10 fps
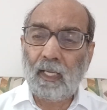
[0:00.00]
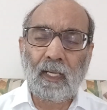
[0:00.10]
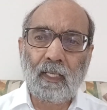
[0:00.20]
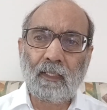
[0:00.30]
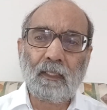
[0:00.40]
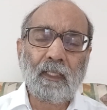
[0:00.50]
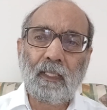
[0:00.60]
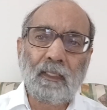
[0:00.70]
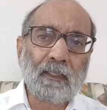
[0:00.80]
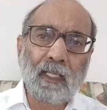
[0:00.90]
And
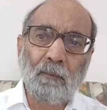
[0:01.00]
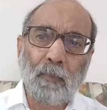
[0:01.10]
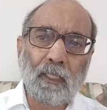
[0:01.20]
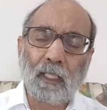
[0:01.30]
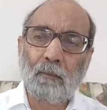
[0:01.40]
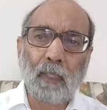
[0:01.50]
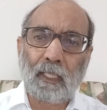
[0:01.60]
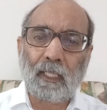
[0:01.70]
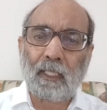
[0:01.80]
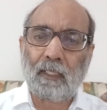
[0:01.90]
it can be done by
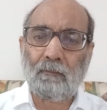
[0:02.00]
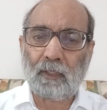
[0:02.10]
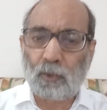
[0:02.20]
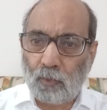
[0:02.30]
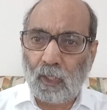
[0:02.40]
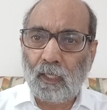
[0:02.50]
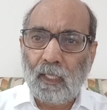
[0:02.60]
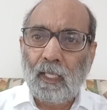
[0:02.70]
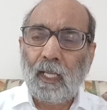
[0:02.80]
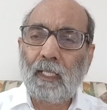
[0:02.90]
an
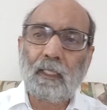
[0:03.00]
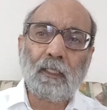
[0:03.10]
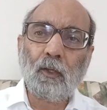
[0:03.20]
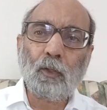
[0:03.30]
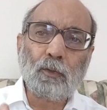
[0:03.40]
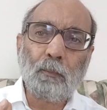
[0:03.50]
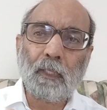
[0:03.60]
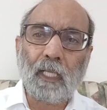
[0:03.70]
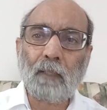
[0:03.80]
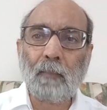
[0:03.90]
individual and it can also
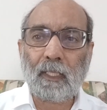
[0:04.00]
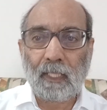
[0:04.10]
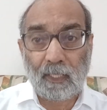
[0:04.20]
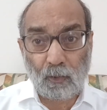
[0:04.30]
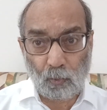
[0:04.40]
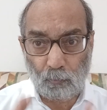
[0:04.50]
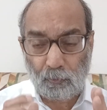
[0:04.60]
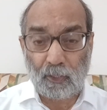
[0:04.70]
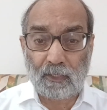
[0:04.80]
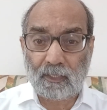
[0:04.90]
be done by a
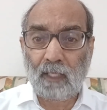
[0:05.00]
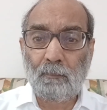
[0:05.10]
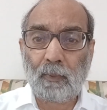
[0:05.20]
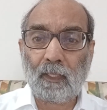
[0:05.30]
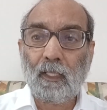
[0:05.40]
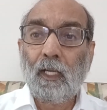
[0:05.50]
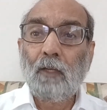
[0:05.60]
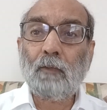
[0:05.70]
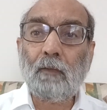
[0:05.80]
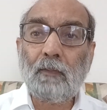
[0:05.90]
group. For example,
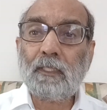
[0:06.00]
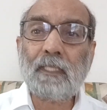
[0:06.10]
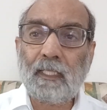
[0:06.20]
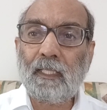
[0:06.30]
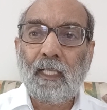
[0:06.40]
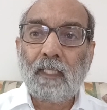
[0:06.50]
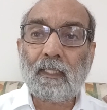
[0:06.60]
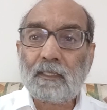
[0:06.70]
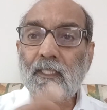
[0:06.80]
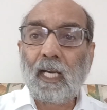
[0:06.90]
when we say
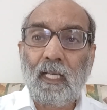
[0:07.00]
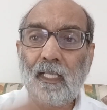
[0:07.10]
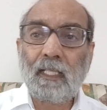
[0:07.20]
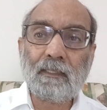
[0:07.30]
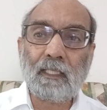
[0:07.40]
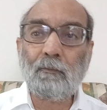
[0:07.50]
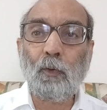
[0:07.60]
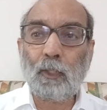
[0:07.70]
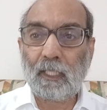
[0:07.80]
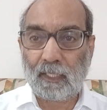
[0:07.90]
the child has
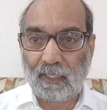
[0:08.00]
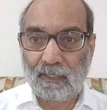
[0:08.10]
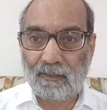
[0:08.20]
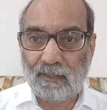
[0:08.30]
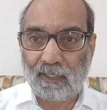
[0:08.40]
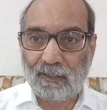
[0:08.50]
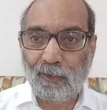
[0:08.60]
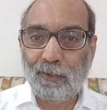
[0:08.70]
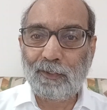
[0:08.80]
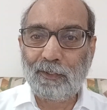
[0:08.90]
revolted against the
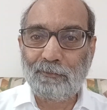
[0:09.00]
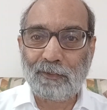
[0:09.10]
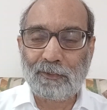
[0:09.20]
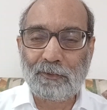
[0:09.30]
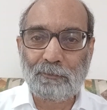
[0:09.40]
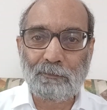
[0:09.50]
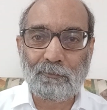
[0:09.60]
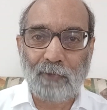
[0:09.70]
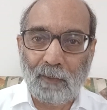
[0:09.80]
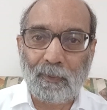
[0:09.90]
authority of his
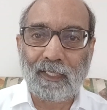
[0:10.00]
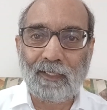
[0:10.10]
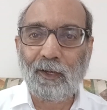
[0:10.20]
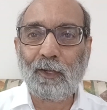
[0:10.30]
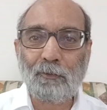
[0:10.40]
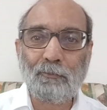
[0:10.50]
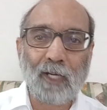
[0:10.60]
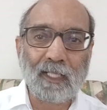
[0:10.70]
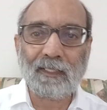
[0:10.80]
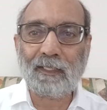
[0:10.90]
family or
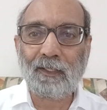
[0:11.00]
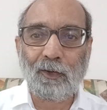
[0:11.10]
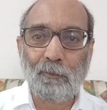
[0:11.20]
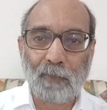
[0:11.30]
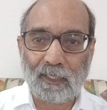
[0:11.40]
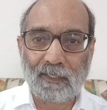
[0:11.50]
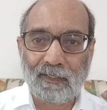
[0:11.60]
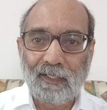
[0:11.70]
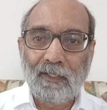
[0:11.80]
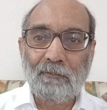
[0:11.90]
father or mother,
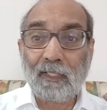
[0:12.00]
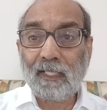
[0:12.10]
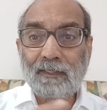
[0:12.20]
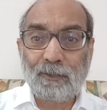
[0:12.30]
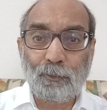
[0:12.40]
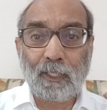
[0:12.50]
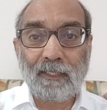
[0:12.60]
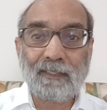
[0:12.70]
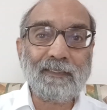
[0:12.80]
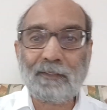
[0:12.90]
when a
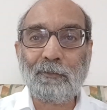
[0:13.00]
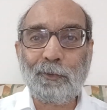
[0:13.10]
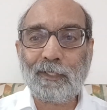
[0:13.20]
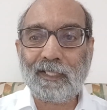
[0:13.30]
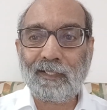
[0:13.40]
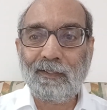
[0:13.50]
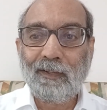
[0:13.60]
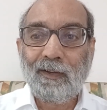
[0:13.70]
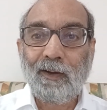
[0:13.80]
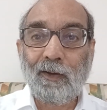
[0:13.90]
student has revolted
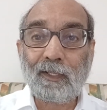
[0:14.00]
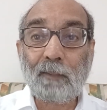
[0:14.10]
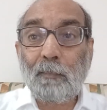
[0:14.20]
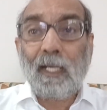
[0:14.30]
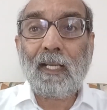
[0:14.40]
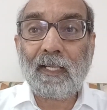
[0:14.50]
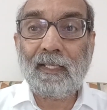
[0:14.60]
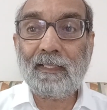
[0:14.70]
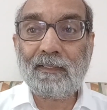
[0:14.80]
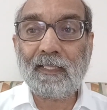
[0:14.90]
or rebelled
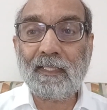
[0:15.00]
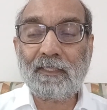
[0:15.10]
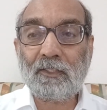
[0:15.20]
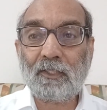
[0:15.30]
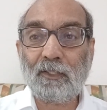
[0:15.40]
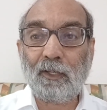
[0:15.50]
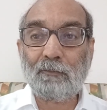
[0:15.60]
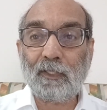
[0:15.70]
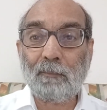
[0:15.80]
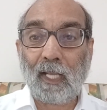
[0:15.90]
against the decision
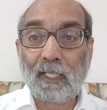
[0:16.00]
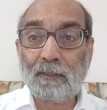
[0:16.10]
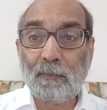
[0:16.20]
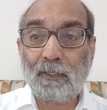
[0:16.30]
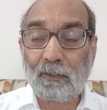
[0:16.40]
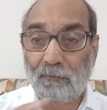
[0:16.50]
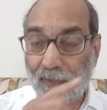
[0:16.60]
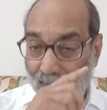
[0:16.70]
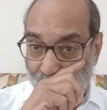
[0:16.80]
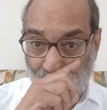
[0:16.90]
of the management of
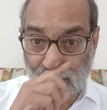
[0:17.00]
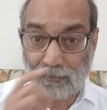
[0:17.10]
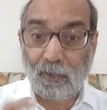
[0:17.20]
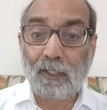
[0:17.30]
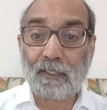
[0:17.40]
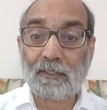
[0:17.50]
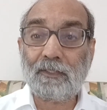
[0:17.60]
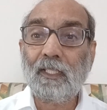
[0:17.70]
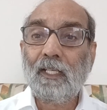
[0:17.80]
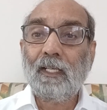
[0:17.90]
the
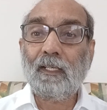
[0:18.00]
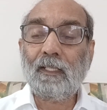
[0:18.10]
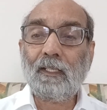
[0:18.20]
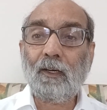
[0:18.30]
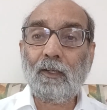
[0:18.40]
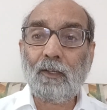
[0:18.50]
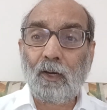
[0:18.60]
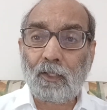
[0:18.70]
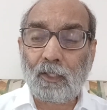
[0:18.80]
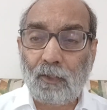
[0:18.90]
college
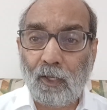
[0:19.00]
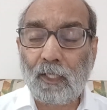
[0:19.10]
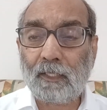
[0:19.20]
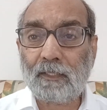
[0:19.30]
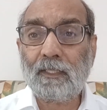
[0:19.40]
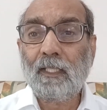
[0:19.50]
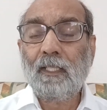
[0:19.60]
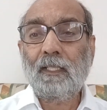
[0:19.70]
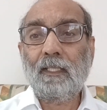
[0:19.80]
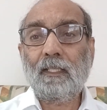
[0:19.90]
or the college,
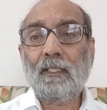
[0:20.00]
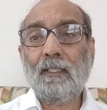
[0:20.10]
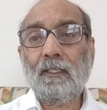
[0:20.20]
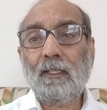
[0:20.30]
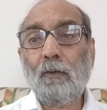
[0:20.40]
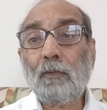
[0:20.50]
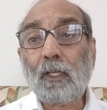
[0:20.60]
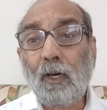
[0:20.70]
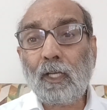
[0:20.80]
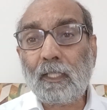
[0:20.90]
of a
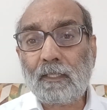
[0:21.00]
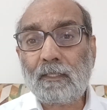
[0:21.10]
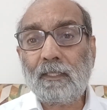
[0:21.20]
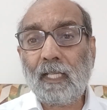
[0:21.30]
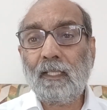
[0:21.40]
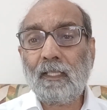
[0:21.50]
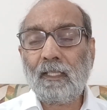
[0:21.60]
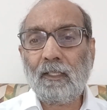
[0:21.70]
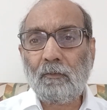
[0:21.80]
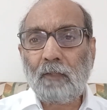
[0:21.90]
college, then
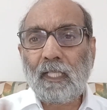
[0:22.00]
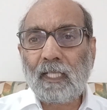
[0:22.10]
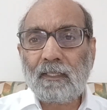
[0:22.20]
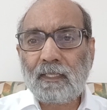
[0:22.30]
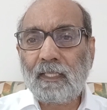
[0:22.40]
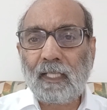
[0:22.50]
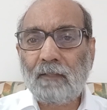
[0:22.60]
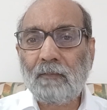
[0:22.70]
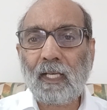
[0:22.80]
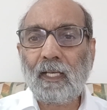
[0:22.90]
we can say
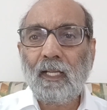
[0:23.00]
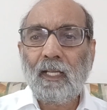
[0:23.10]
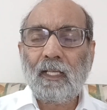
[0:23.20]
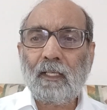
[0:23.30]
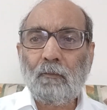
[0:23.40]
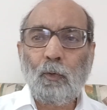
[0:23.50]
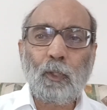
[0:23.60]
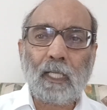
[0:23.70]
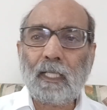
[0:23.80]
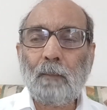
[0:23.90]
that, well,
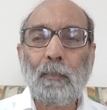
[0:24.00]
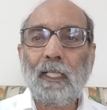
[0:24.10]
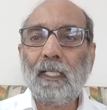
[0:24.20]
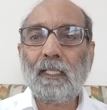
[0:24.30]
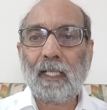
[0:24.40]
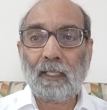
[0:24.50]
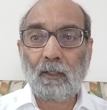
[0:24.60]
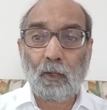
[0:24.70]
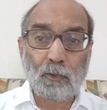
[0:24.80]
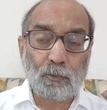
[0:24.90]
revolt and rebellion can
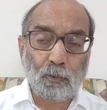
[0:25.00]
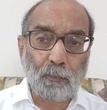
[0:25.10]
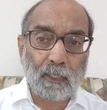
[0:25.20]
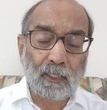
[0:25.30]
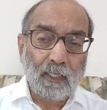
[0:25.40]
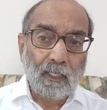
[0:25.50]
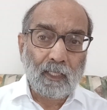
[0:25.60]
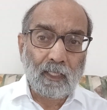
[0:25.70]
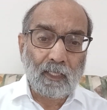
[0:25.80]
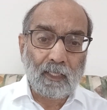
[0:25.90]
also be
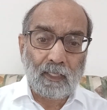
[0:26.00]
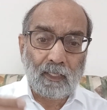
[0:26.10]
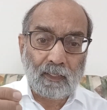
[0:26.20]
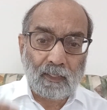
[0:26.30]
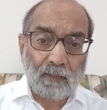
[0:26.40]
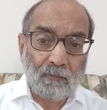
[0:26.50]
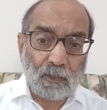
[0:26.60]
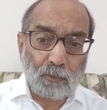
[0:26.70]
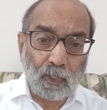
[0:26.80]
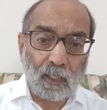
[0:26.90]
an
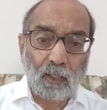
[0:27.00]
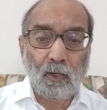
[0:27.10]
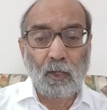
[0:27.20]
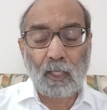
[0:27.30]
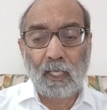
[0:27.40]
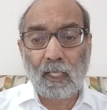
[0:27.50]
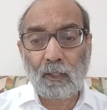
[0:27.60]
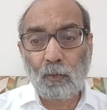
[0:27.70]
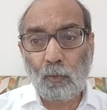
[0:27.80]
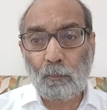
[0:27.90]
individual or a
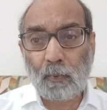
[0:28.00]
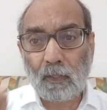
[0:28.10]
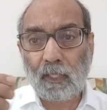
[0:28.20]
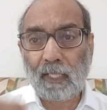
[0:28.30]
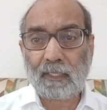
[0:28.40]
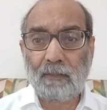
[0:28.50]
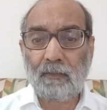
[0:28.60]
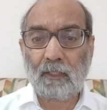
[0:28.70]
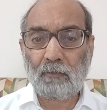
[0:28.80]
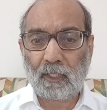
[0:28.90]
group
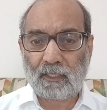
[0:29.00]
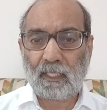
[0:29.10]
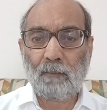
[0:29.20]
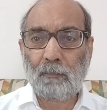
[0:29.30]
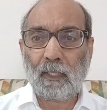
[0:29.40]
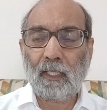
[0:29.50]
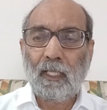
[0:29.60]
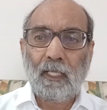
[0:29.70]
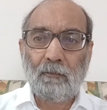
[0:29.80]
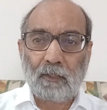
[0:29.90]
activity. For example,
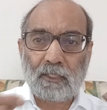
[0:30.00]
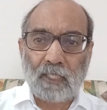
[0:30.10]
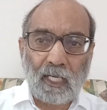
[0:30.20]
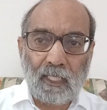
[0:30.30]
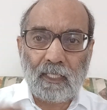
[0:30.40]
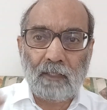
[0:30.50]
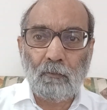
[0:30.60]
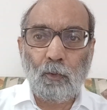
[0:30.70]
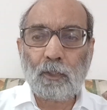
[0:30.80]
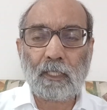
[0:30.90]
if a child
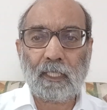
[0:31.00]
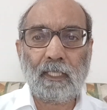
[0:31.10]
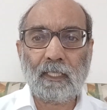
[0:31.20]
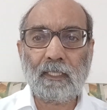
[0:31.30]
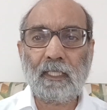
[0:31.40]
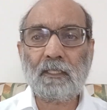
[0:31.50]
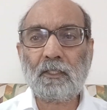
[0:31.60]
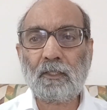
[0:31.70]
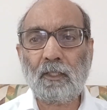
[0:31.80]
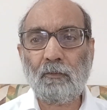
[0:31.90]
revolts against the
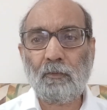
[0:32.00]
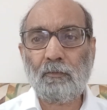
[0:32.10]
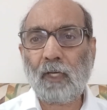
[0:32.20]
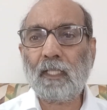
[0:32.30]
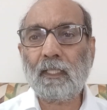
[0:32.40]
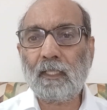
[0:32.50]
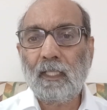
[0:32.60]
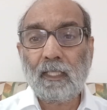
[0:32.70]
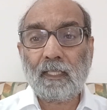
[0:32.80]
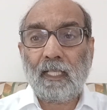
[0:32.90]
decision of a father,
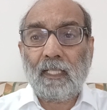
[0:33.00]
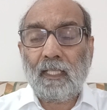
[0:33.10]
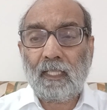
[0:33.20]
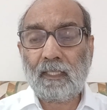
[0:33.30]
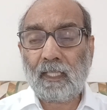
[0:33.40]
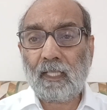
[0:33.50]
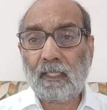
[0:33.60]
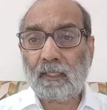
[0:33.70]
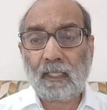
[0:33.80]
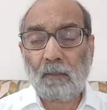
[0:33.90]
then it
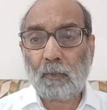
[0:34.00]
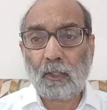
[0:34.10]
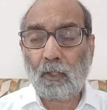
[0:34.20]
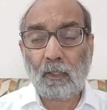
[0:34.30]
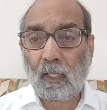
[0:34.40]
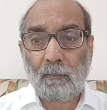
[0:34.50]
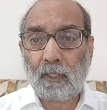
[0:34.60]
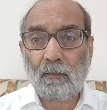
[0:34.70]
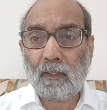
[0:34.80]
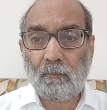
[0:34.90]
can be called, I
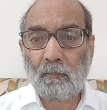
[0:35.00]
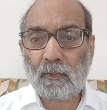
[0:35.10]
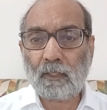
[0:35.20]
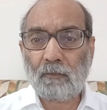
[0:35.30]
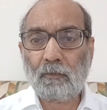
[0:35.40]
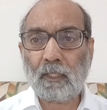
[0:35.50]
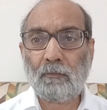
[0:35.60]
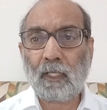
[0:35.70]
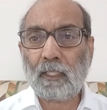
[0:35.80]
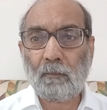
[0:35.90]
mean, the
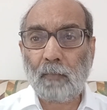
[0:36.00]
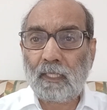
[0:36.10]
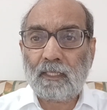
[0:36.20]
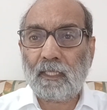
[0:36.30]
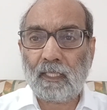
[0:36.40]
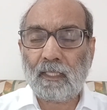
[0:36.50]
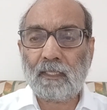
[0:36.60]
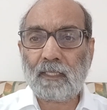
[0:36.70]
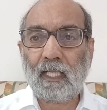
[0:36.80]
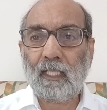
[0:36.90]
father may say that
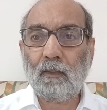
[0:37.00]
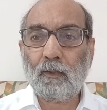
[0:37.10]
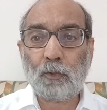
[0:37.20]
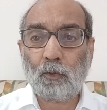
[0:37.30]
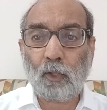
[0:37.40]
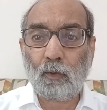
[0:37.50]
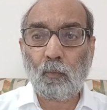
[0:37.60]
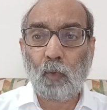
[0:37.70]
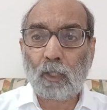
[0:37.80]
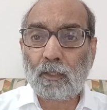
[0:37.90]
the child should not
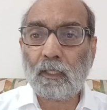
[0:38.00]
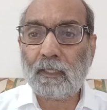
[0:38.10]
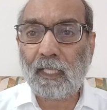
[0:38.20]
watch the